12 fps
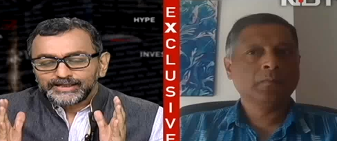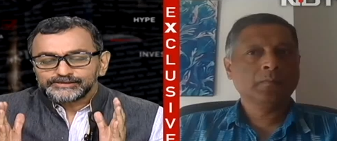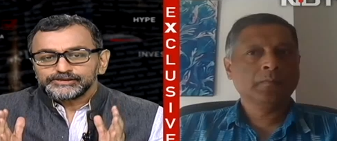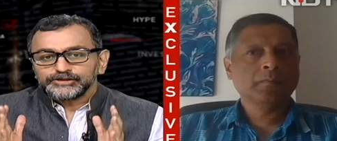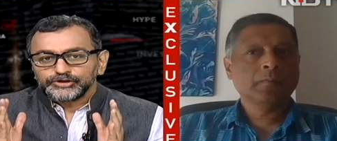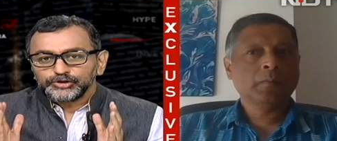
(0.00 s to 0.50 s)

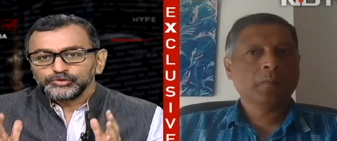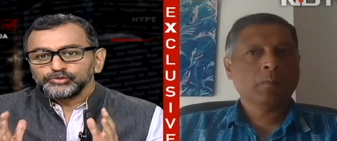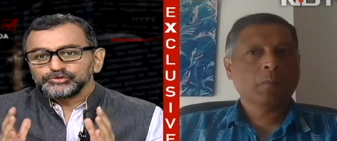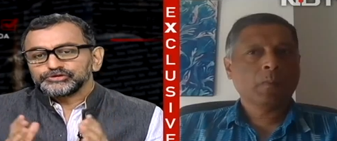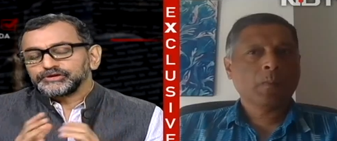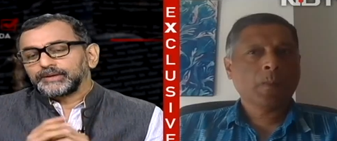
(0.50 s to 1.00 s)
Speaker 1: That's a
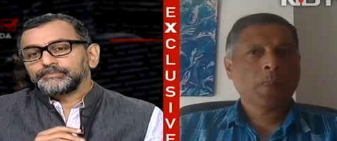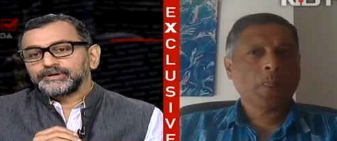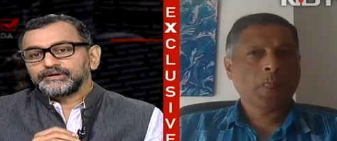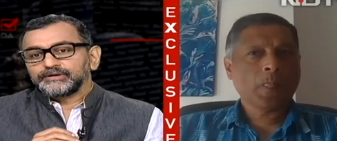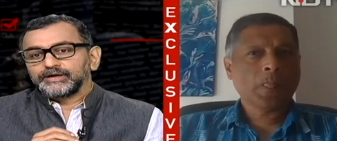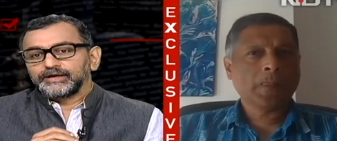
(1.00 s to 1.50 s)
huge
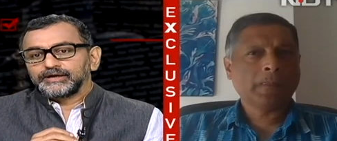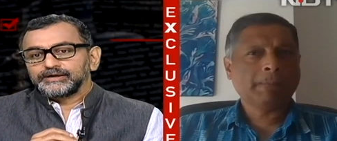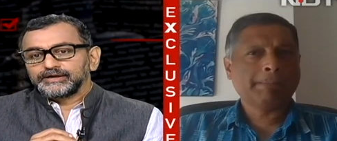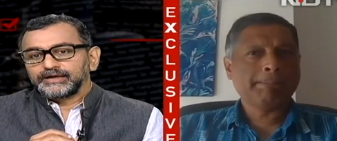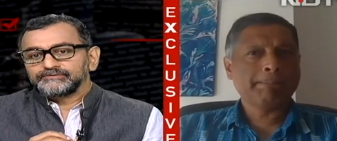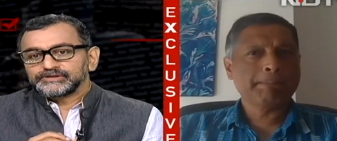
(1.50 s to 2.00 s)
number, uh,
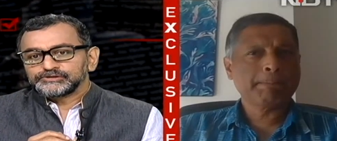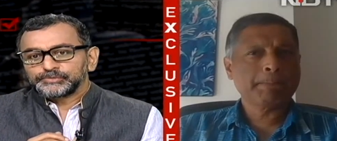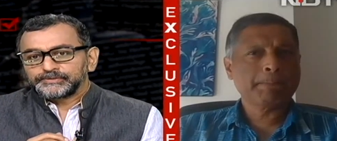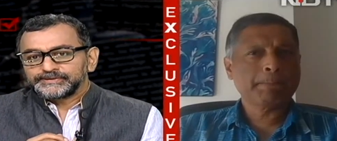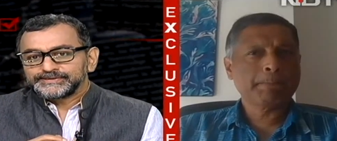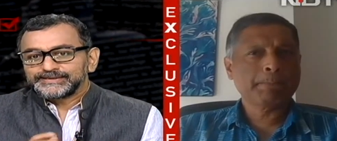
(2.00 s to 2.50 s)
Arvind
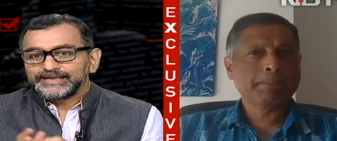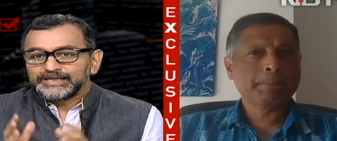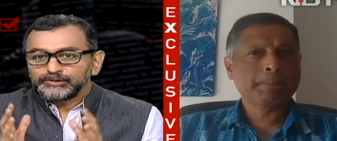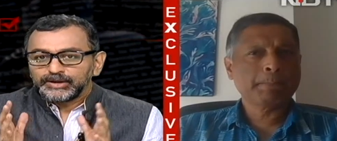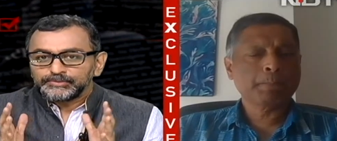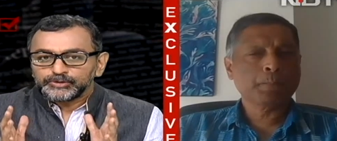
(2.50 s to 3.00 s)
Subramanian,
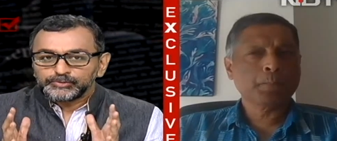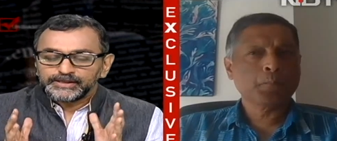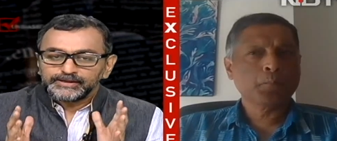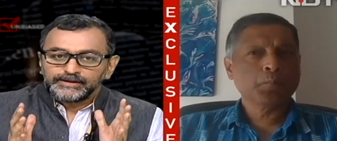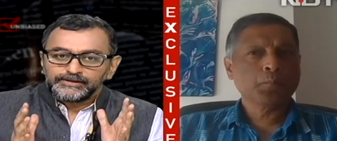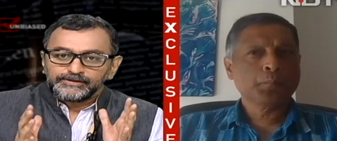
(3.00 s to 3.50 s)
anywhere
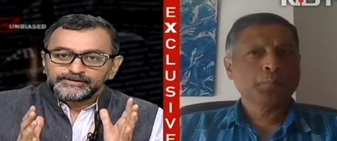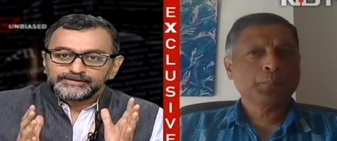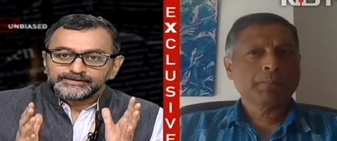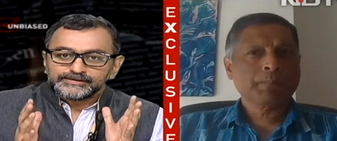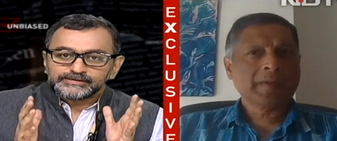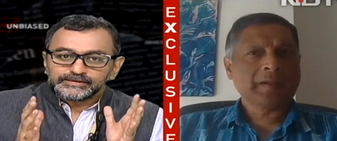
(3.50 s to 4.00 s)
between
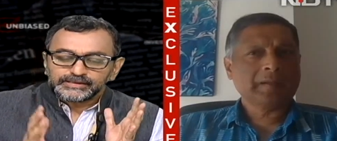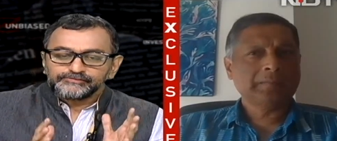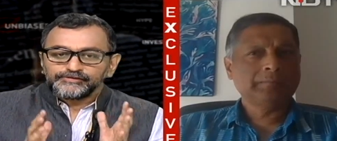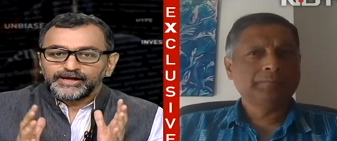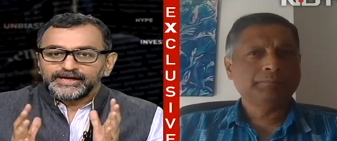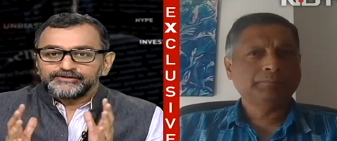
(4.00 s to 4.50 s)

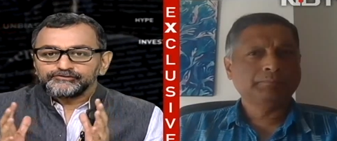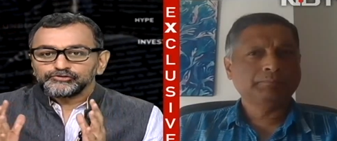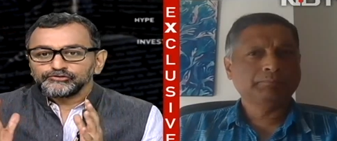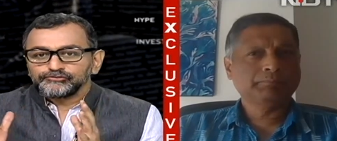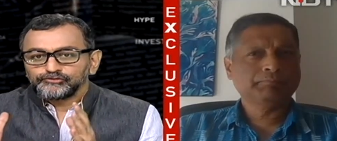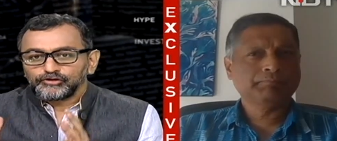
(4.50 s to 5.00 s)
35
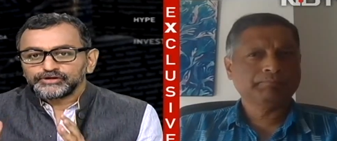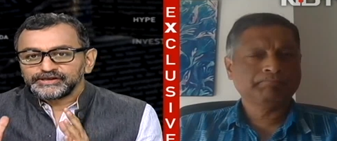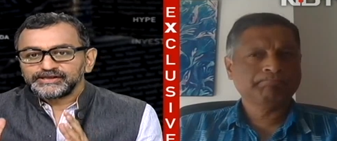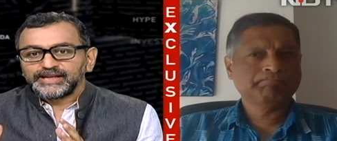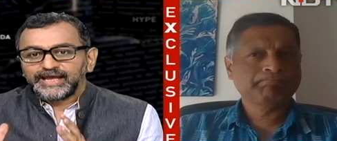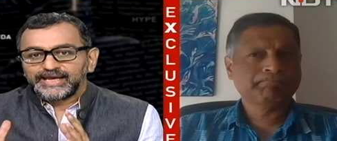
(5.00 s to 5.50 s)
to
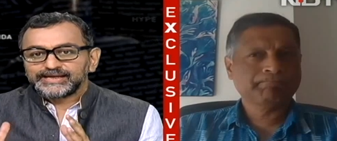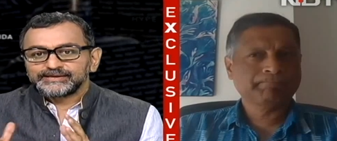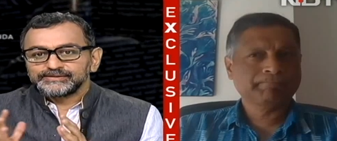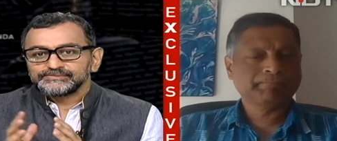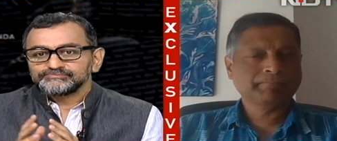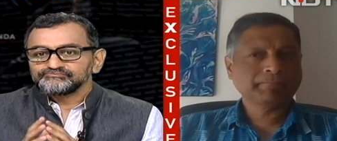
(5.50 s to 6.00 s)
40 lakh,
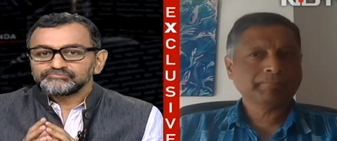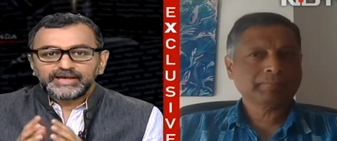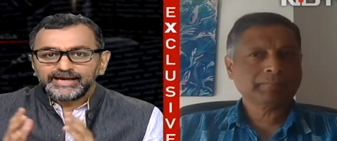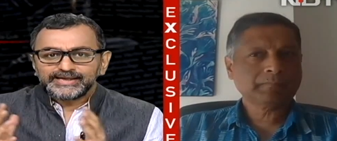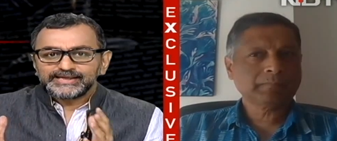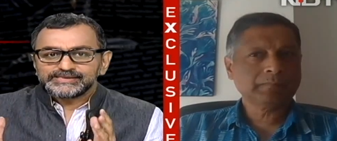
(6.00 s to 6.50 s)

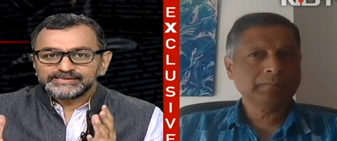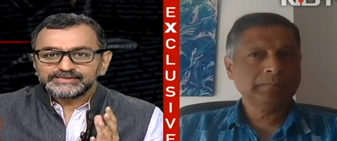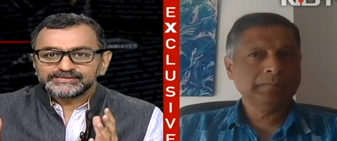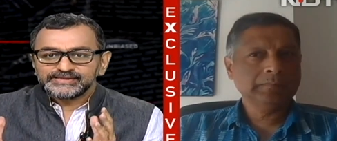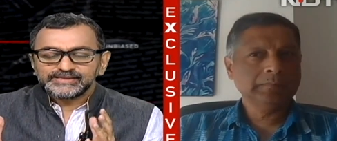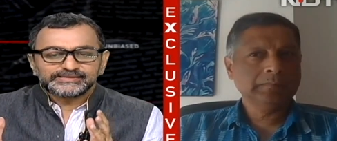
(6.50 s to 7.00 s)
I guess in a
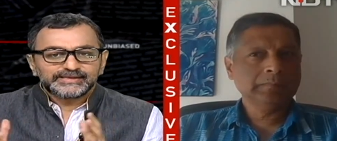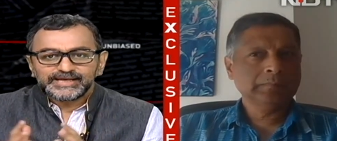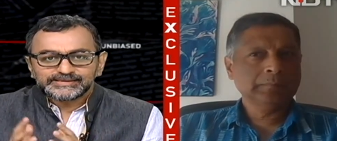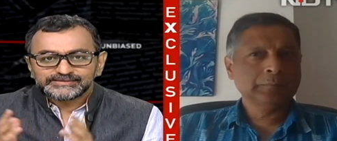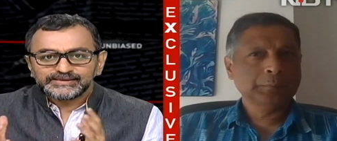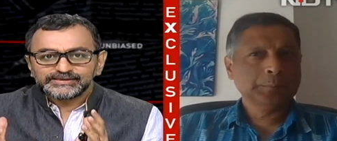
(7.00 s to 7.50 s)
sense,
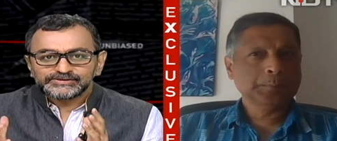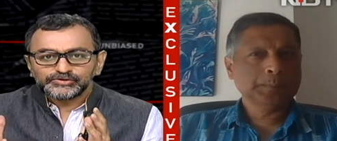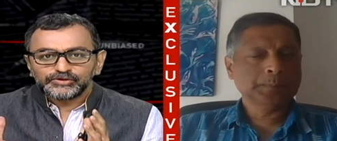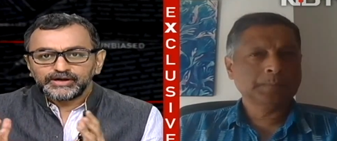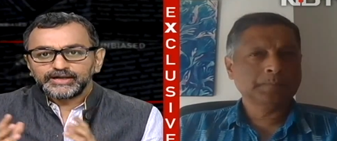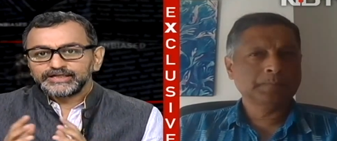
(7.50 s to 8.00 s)
excess
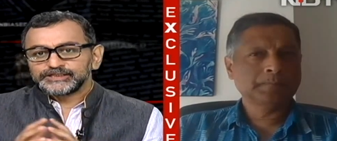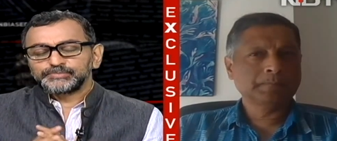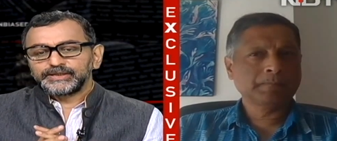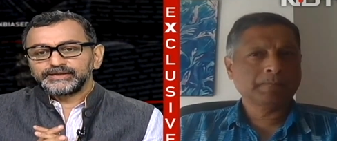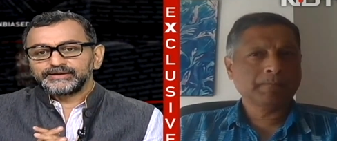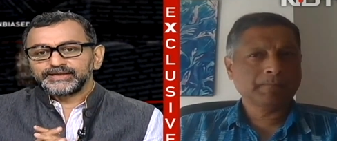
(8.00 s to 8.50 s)
or
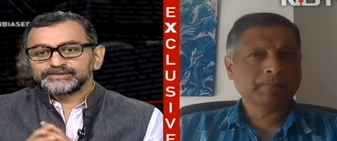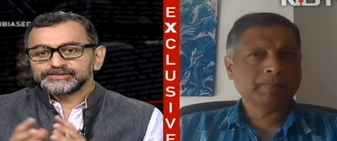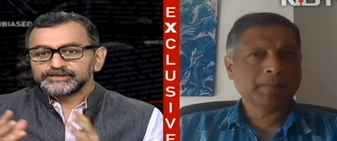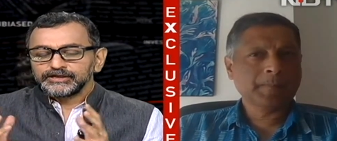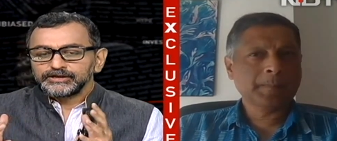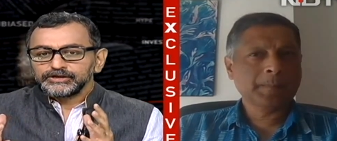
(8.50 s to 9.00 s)
unexplained deaths
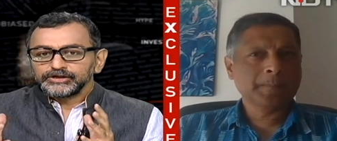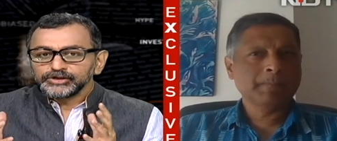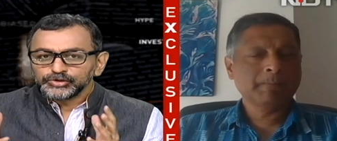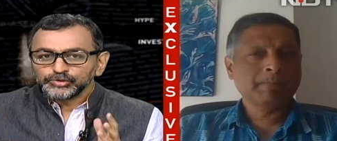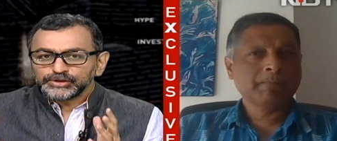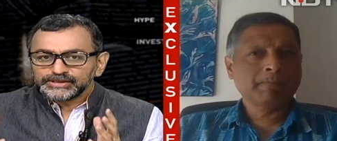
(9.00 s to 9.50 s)

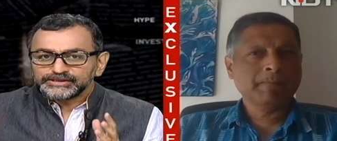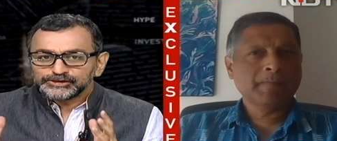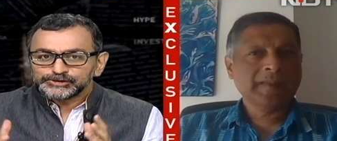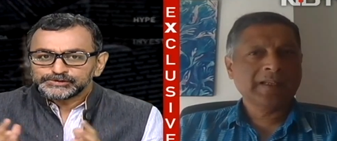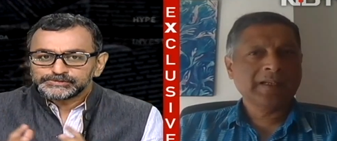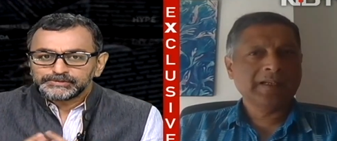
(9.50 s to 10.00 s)
during
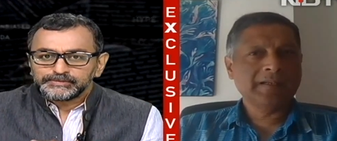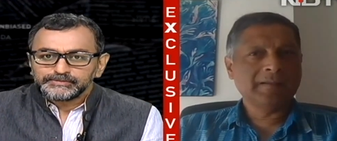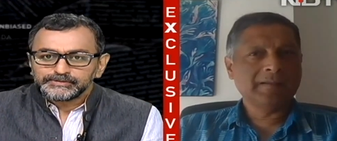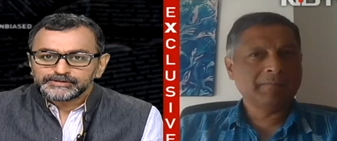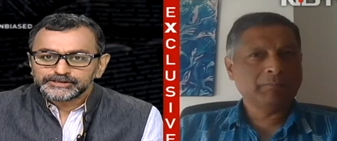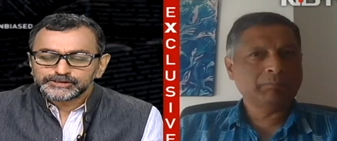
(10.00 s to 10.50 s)
this,
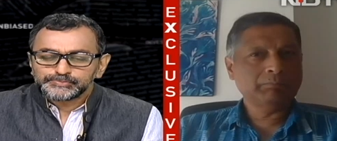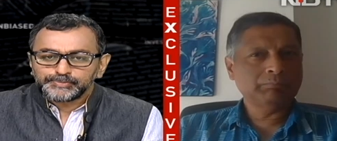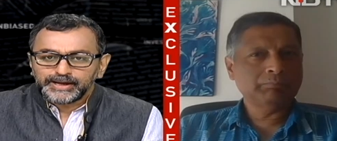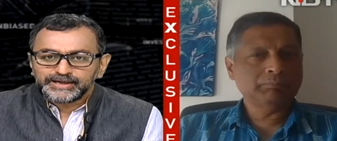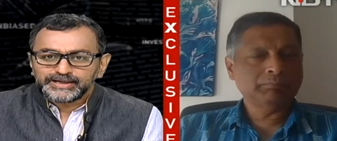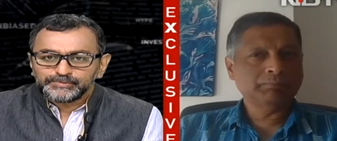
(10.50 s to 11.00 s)
this
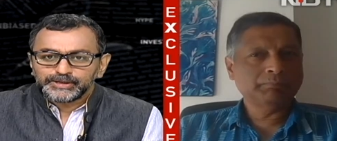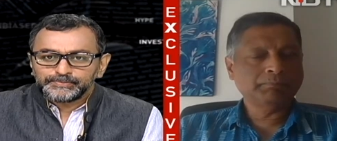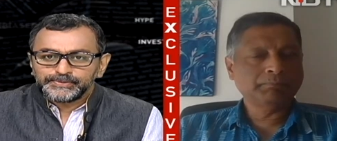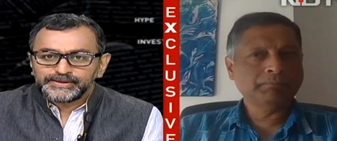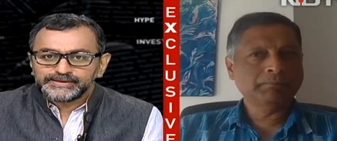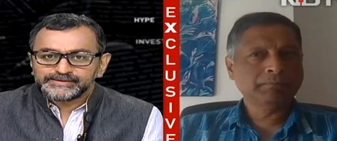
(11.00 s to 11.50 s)
pandemic
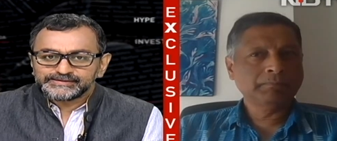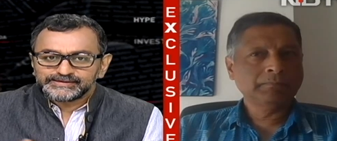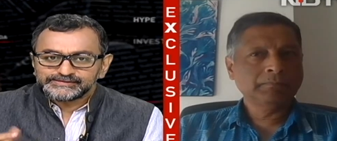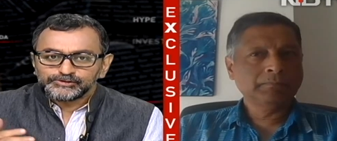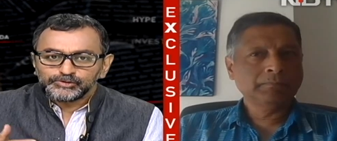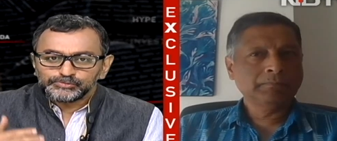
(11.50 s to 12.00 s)
period. As
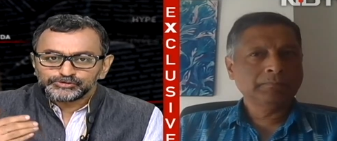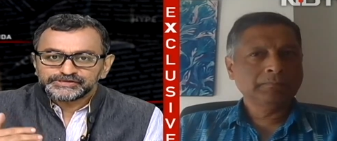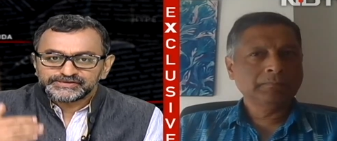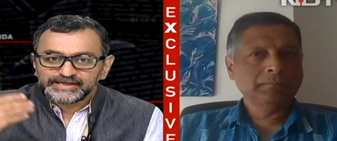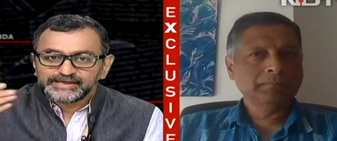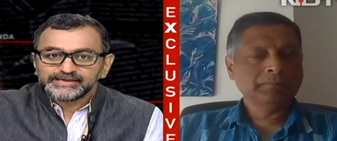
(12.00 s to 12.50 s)
I said, almost
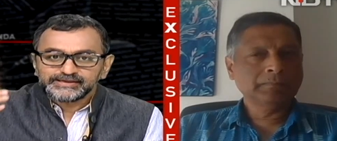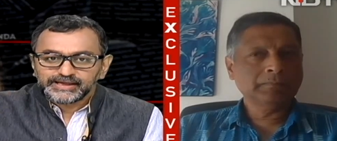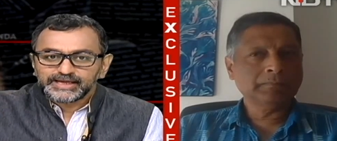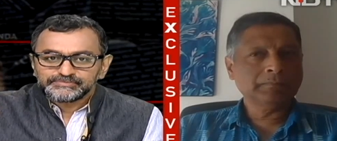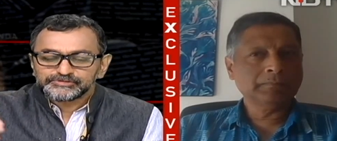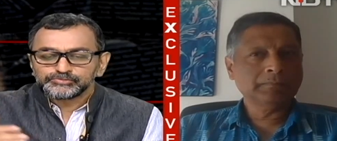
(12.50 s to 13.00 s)
10
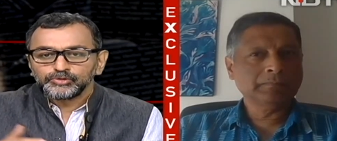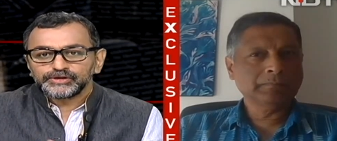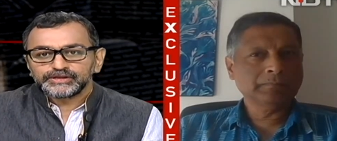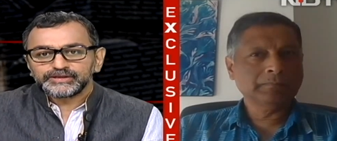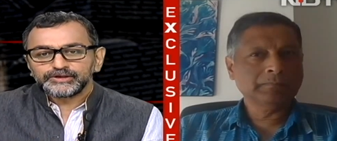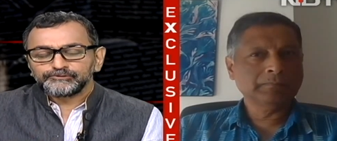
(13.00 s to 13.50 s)
times more than the